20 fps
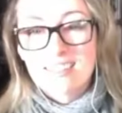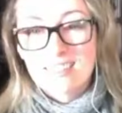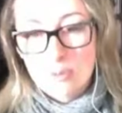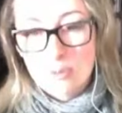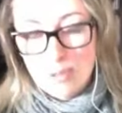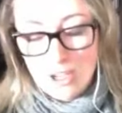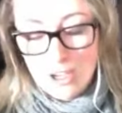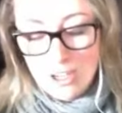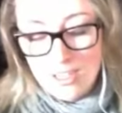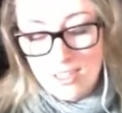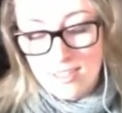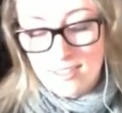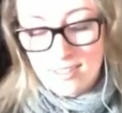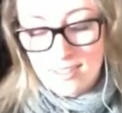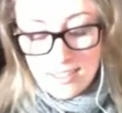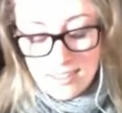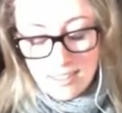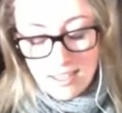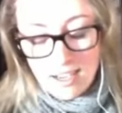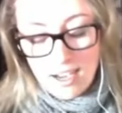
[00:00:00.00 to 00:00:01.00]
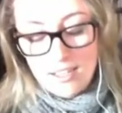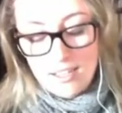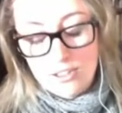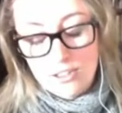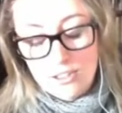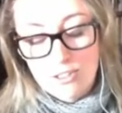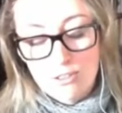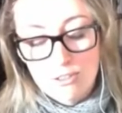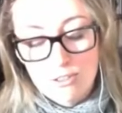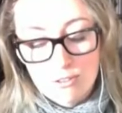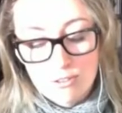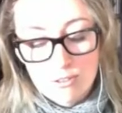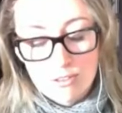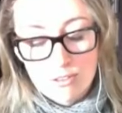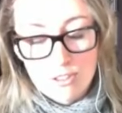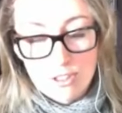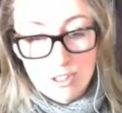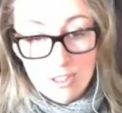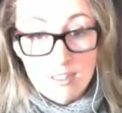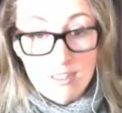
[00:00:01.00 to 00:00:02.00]
to be honest, I do
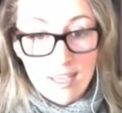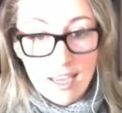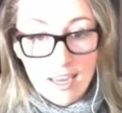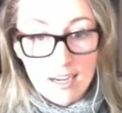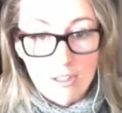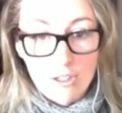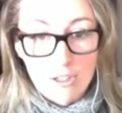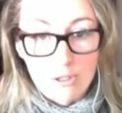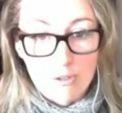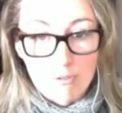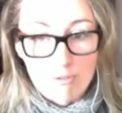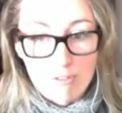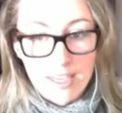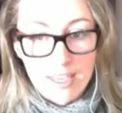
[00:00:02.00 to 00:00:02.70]
turn down a lot of